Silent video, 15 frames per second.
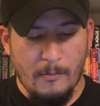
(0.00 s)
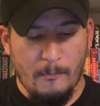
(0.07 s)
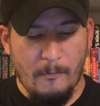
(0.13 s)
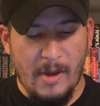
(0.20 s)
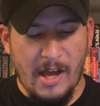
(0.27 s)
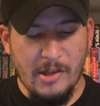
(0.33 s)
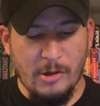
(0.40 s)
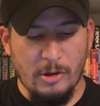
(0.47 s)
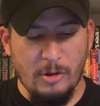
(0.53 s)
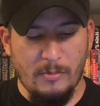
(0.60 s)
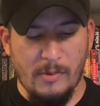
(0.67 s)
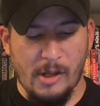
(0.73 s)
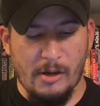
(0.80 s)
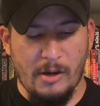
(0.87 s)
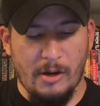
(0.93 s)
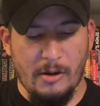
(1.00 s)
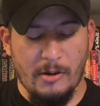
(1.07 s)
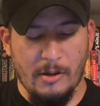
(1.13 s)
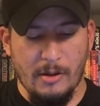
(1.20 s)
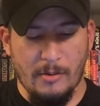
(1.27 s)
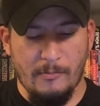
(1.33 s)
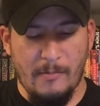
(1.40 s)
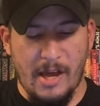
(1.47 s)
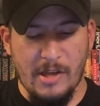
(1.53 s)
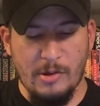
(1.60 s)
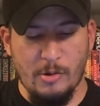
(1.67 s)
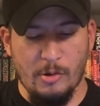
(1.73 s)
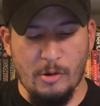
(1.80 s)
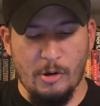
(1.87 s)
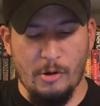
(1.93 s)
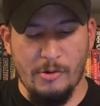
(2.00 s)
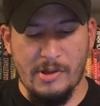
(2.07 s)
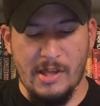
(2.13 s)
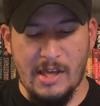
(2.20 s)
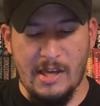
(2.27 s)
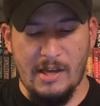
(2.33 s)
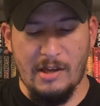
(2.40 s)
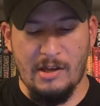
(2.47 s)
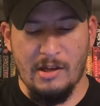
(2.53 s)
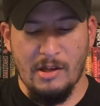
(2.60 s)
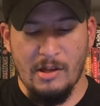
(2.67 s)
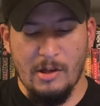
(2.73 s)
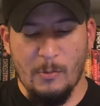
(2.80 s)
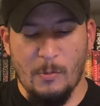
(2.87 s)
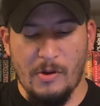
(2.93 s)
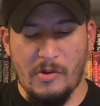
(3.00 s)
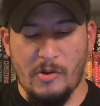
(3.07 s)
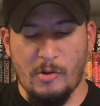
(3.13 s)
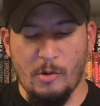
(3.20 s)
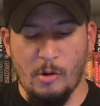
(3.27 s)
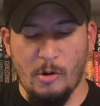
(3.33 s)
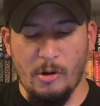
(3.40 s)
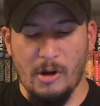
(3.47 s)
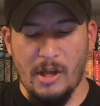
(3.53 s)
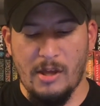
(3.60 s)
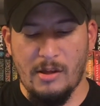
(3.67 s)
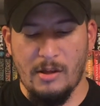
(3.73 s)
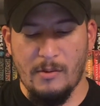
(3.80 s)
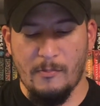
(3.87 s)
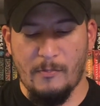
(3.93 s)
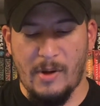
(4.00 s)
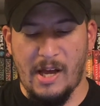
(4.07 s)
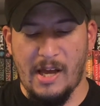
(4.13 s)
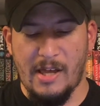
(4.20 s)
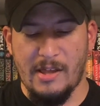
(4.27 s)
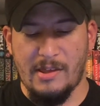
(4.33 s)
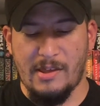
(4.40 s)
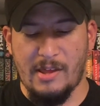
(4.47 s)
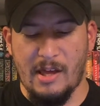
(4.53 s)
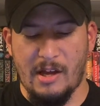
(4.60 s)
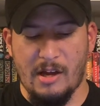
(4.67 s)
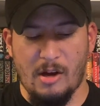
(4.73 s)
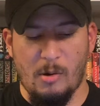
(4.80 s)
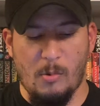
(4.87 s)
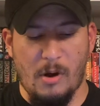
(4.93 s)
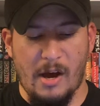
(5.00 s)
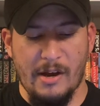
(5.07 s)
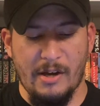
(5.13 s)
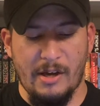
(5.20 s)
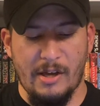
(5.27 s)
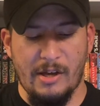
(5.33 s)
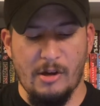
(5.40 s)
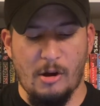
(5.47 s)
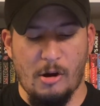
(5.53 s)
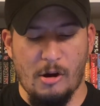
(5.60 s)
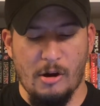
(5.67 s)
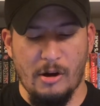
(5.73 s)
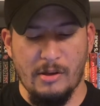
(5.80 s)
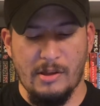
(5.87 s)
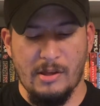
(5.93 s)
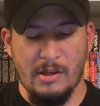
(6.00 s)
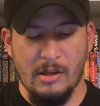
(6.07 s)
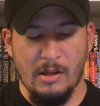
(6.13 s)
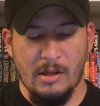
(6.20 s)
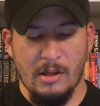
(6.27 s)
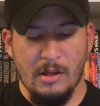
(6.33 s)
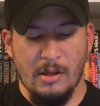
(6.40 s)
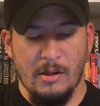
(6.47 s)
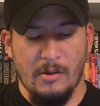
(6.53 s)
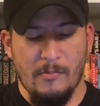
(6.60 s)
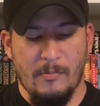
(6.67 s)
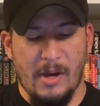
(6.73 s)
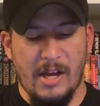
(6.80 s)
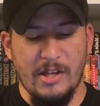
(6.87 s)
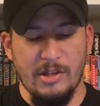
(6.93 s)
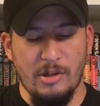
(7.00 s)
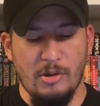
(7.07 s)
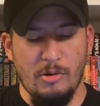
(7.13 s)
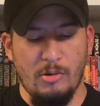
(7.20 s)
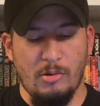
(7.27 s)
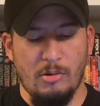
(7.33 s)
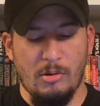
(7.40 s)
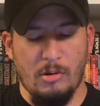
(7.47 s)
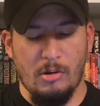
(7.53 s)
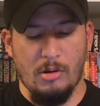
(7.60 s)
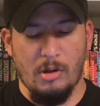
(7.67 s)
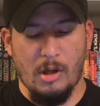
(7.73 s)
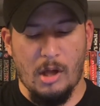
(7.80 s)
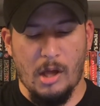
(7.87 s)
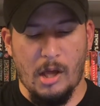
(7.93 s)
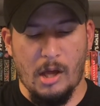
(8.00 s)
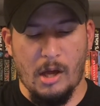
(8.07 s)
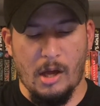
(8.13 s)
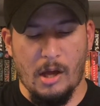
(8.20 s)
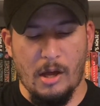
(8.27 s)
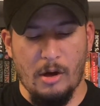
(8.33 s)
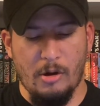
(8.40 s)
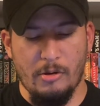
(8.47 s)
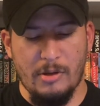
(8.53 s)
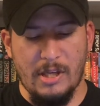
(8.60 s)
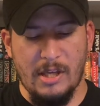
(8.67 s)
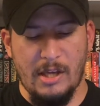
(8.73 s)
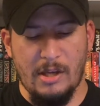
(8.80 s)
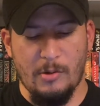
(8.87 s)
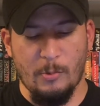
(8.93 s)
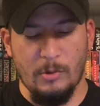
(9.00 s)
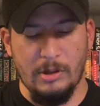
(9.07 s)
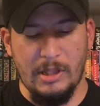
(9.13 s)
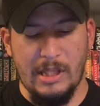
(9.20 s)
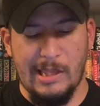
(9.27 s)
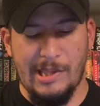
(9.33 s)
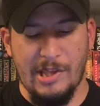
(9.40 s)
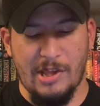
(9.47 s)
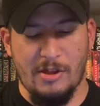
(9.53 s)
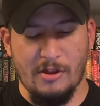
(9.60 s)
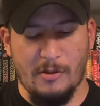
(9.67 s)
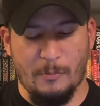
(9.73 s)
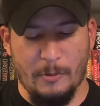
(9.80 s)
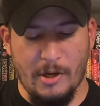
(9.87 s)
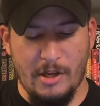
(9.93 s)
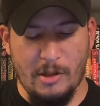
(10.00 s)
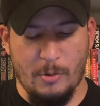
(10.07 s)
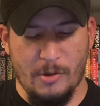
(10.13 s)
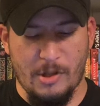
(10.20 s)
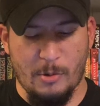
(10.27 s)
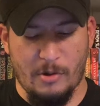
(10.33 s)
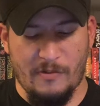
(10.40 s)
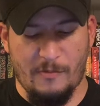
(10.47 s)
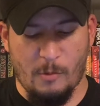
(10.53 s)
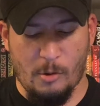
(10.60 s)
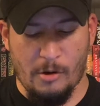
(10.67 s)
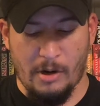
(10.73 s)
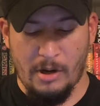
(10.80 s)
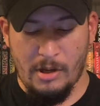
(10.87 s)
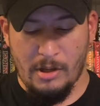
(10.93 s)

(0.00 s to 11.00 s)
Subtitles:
Magilumiere, Magical Girls Inc., with story by Seka Awada and art by Yu Aoki, releases spring 2024.